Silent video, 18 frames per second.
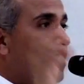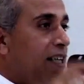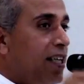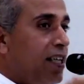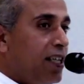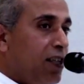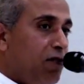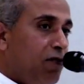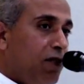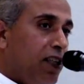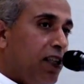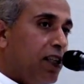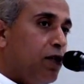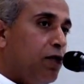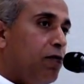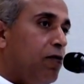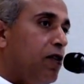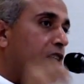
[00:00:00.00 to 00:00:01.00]
are related with
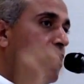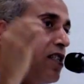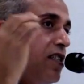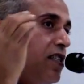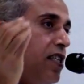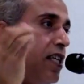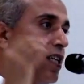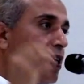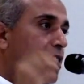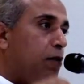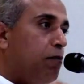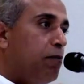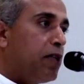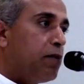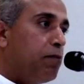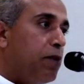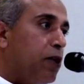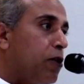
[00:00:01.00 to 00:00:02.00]
the words, they are
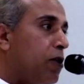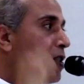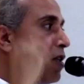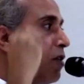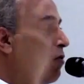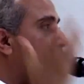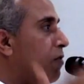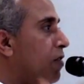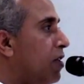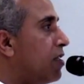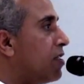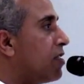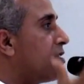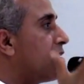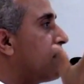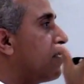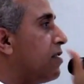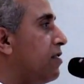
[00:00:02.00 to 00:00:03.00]
coming because of
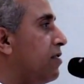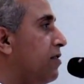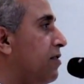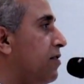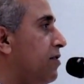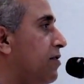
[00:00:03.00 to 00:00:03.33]
words.